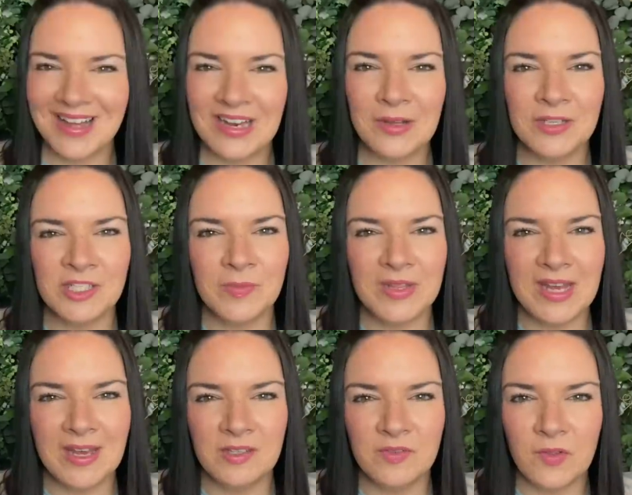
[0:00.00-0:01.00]
and I got some of
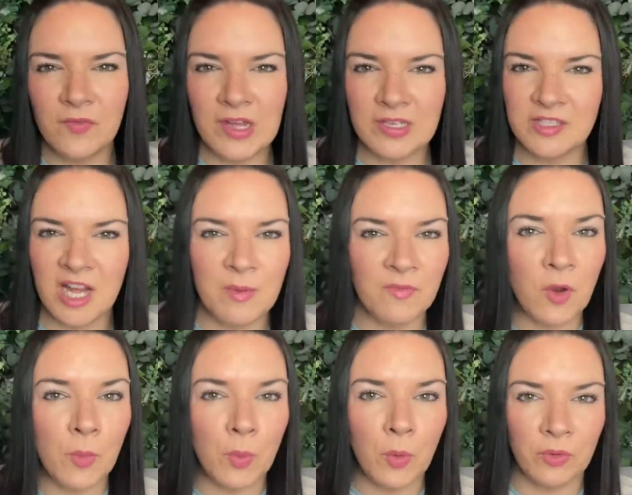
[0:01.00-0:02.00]
these for the first time. I've
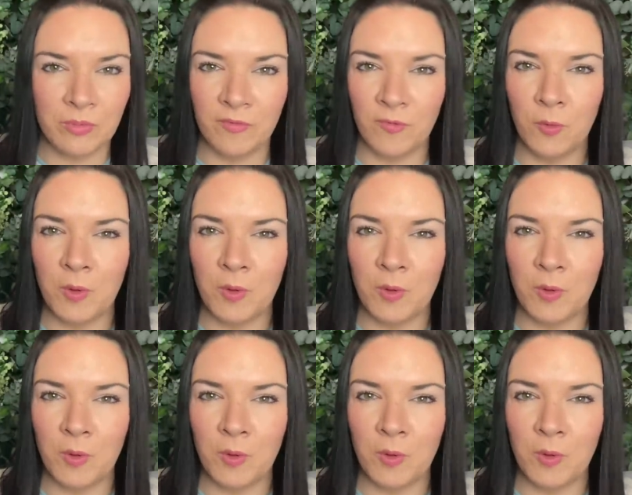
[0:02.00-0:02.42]
not bought them before,